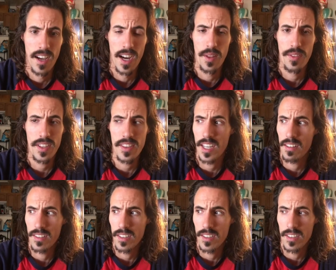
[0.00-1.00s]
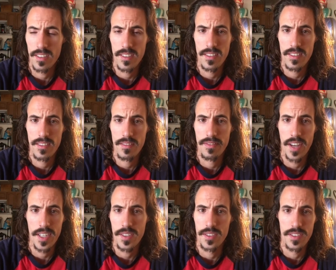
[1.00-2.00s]
I don't think that ever
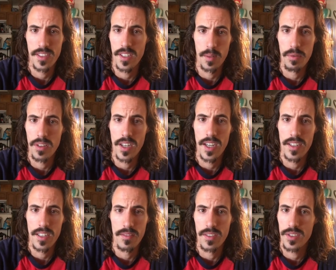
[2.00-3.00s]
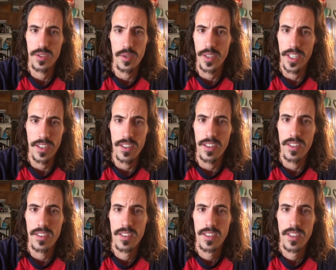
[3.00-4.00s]
factors into the plot of the story at
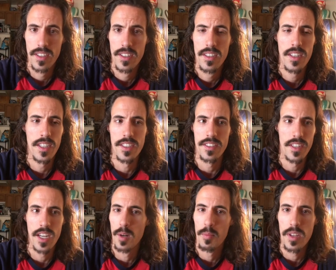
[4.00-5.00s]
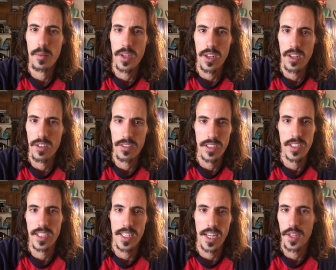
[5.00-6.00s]
all. It doesn't help them at all,
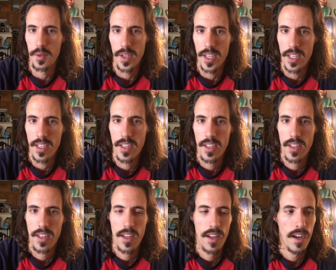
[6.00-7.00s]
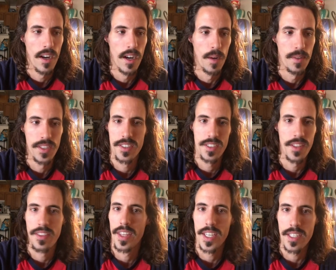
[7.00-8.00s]
really, in any way. It's just
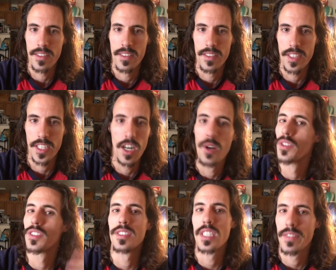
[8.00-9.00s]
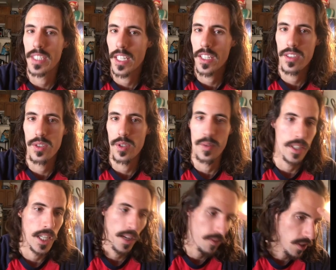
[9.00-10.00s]
a thing. It's like, oh, it's a Stephen King story. We
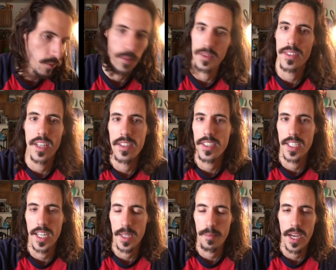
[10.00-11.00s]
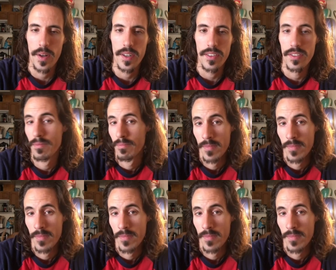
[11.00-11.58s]
gotta have someone with telekinetic powers.